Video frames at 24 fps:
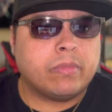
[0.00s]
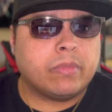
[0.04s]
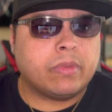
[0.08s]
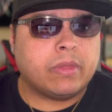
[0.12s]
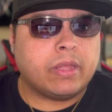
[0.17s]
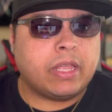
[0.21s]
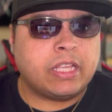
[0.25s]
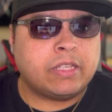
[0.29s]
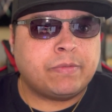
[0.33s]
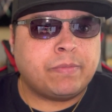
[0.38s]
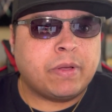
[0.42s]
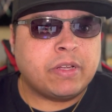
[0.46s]

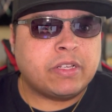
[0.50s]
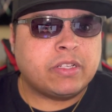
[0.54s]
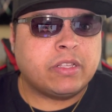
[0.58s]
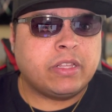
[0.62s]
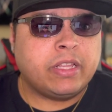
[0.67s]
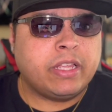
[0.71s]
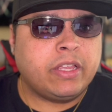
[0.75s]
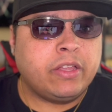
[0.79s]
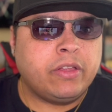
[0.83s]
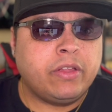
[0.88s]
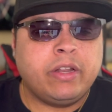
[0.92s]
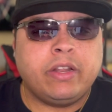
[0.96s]

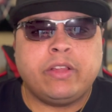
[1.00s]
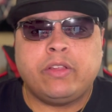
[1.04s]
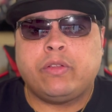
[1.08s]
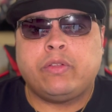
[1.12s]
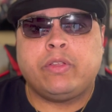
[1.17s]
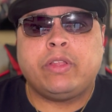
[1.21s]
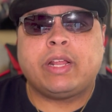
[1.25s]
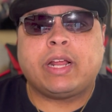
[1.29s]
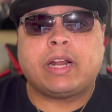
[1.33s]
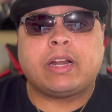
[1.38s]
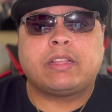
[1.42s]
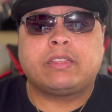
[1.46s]
Especially, you're
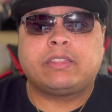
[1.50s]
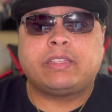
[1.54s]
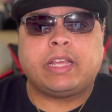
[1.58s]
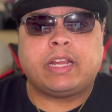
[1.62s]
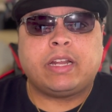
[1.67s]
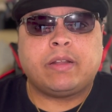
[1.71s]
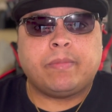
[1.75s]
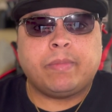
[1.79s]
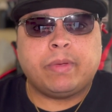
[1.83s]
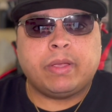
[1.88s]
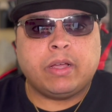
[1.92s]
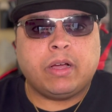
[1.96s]
not gonna say
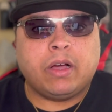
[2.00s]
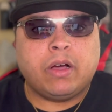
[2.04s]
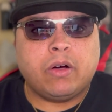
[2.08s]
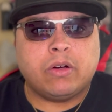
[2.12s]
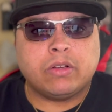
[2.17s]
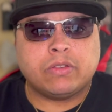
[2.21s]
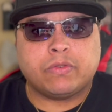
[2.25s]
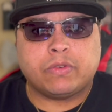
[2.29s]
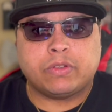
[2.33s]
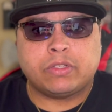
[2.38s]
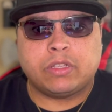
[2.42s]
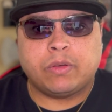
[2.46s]
to me, oh,
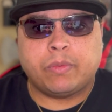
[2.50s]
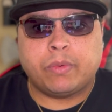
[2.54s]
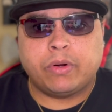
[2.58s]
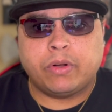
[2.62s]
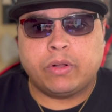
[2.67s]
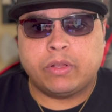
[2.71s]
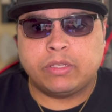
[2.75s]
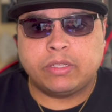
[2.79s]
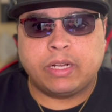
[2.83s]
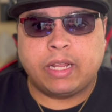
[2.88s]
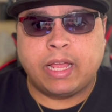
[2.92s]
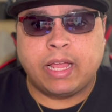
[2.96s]
it's for someone who
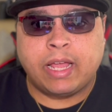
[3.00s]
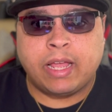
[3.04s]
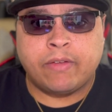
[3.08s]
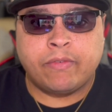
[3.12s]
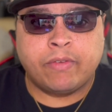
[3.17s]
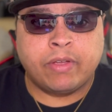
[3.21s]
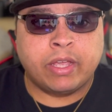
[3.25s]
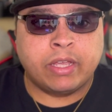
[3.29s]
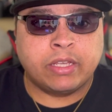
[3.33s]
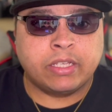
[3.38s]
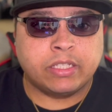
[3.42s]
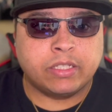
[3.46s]
doesn't have
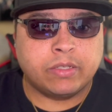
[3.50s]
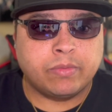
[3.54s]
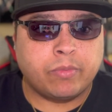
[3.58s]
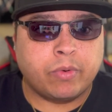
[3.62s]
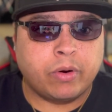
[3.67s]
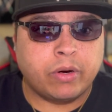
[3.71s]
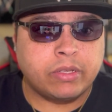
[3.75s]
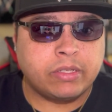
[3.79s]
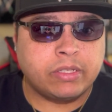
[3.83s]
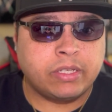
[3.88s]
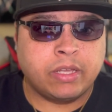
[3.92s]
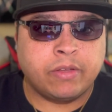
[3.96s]
a
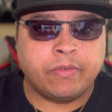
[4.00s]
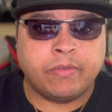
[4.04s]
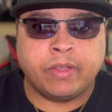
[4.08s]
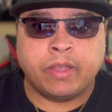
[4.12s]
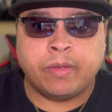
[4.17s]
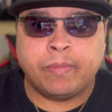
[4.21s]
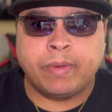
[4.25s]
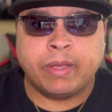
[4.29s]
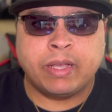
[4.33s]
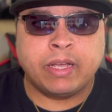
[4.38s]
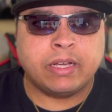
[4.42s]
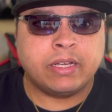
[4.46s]
smart
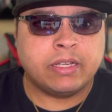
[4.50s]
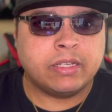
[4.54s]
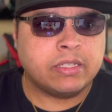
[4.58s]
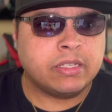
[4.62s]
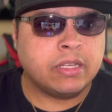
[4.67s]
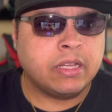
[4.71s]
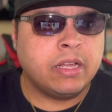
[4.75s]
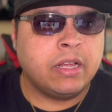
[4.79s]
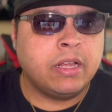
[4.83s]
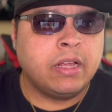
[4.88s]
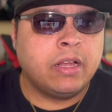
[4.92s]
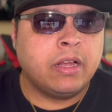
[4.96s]
TV, because
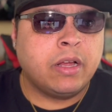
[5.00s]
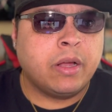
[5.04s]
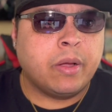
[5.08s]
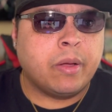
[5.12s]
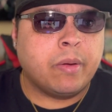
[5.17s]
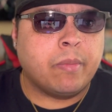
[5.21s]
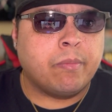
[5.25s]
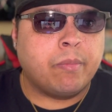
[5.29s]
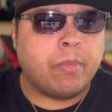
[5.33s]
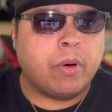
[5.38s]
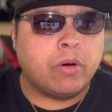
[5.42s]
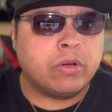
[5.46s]

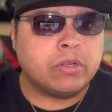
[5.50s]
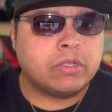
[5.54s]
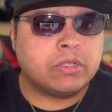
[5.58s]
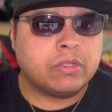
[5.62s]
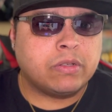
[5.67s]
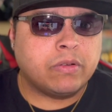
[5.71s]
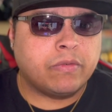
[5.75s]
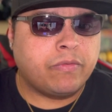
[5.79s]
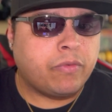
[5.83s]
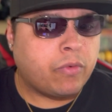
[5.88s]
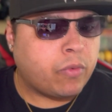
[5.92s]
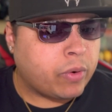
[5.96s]

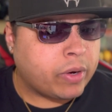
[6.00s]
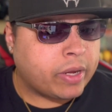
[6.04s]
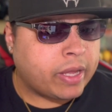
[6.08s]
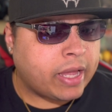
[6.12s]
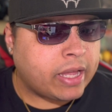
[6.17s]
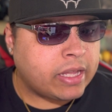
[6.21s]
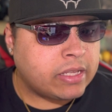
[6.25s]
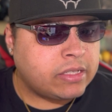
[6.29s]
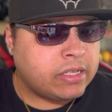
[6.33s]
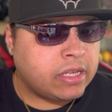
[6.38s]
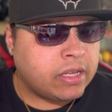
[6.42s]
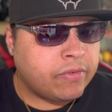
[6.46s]
most
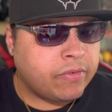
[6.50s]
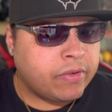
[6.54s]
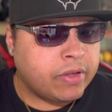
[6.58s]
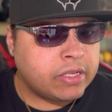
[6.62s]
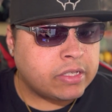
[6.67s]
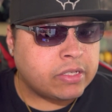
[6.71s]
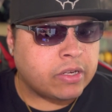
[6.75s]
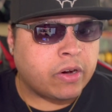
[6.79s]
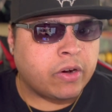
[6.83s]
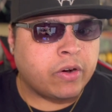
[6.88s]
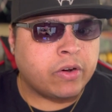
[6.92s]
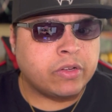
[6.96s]
4K
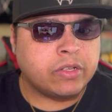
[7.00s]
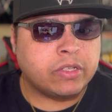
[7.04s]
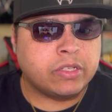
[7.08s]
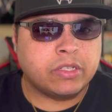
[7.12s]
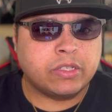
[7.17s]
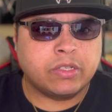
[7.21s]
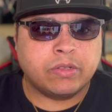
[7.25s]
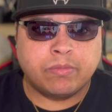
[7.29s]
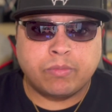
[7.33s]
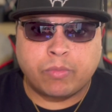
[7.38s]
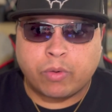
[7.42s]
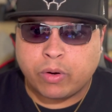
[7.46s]
TVs are
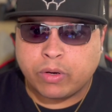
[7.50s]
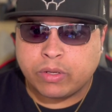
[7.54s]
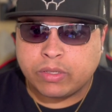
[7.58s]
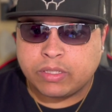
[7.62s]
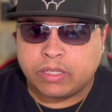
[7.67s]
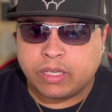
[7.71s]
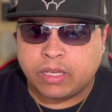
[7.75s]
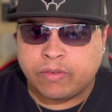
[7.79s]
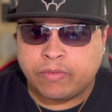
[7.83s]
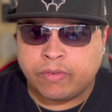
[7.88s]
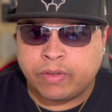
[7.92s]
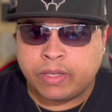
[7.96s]
smart
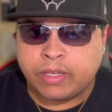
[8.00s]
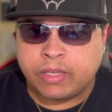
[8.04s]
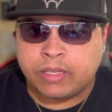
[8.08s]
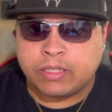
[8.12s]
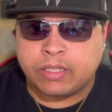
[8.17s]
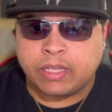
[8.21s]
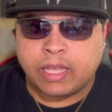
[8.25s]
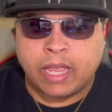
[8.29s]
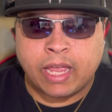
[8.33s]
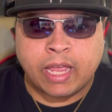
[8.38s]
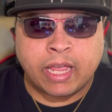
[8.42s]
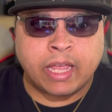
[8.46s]

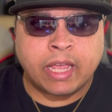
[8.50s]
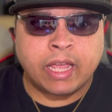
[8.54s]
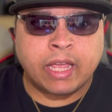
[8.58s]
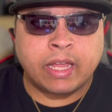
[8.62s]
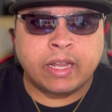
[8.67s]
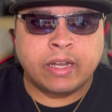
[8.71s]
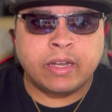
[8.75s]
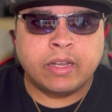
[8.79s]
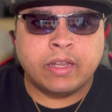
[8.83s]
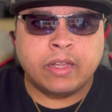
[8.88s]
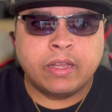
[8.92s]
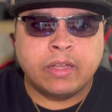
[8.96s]
TVs,
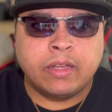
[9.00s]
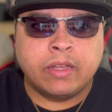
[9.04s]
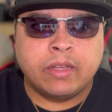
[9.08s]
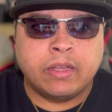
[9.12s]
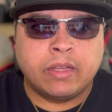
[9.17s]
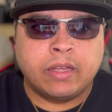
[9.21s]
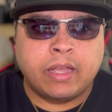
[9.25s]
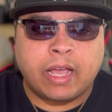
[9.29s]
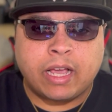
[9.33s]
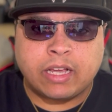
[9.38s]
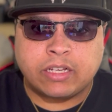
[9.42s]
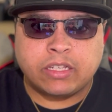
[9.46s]
and
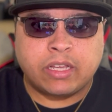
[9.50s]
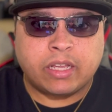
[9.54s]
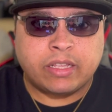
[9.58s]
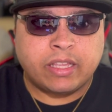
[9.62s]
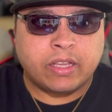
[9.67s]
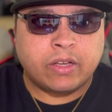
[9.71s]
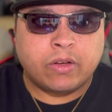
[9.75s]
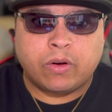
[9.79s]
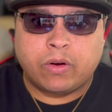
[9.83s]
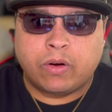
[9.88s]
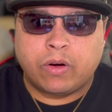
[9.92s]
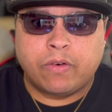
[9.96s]
actually I
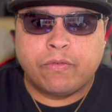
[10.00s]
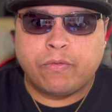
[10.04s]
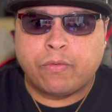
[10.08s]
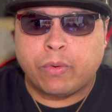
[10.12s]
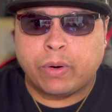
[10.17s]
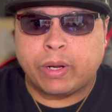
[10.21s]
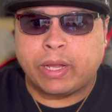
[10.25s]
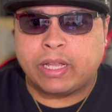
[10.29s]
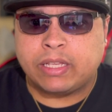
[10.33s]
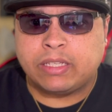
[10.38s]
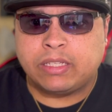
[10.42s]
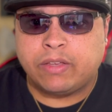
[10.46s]
think all
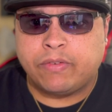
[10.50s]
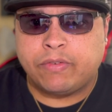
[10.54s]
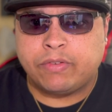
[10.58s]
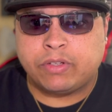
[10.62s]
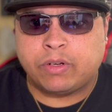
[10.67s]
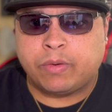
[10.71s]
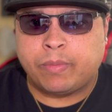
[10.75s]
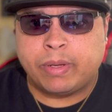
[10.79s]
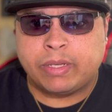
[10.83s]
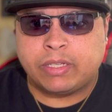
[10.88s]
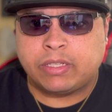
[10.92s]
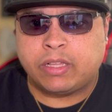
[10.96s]
4K TVs
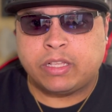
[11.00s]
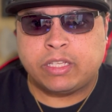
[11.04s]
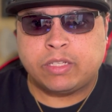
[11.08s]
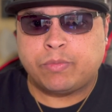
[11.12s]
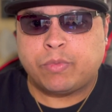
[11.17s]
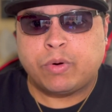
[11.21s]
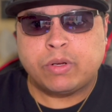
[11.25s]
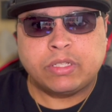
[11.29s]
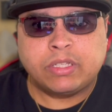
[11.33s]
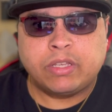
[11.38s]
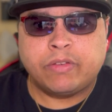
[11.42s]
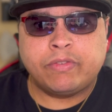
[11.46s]
are basically
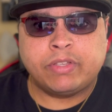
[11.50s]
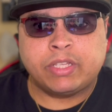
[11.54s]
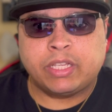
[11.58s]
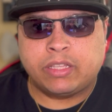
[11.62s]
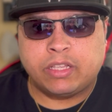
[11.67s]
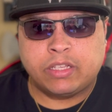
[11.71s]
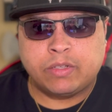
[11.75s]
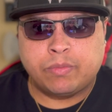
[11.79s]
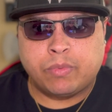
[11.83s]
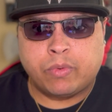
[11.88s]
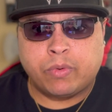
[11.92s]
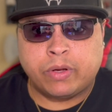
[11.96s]
smart TVs at
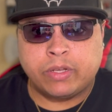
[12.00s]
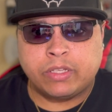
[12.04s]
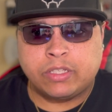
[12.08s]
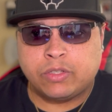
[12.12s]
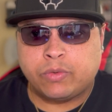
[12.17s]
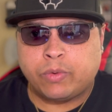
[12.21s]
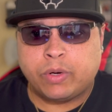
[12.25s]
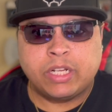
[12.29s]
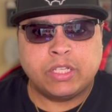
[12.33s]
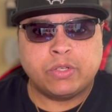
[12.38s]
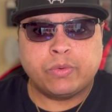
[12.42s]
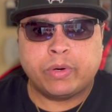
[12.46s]
this point. It's
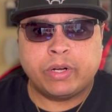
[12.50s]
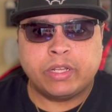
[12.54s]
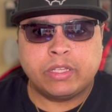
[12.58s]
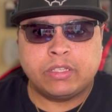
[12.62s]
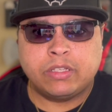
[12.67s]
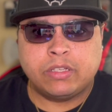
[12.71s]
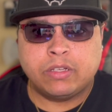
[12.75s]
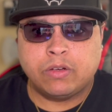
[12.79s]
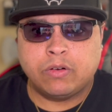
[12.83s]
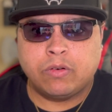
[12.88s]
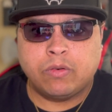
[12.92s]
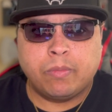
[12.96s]

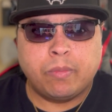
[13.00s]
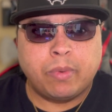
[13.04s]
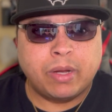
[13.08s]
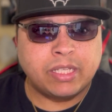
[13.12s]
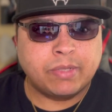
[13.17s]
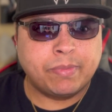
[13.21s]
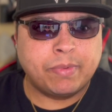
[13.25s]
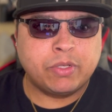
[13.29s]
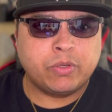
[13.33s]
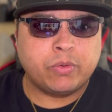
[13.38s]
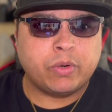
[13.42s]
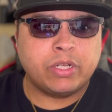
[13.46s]
2022, about
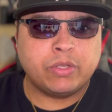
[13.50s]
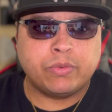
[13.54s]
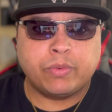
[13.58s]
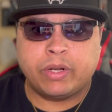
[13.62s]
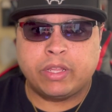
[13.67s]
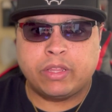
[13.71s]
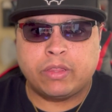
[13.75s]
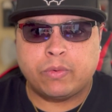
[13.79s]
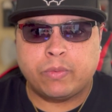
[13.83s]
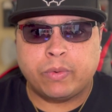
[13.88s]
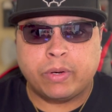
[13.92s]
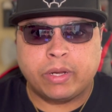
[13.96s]
to be
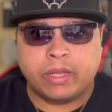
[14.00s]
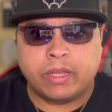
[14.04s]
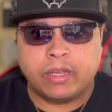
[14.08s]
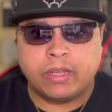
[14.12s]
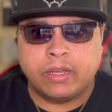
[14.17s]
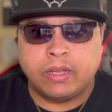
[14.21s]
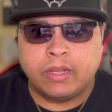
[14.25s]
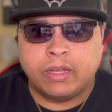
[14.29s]
2023.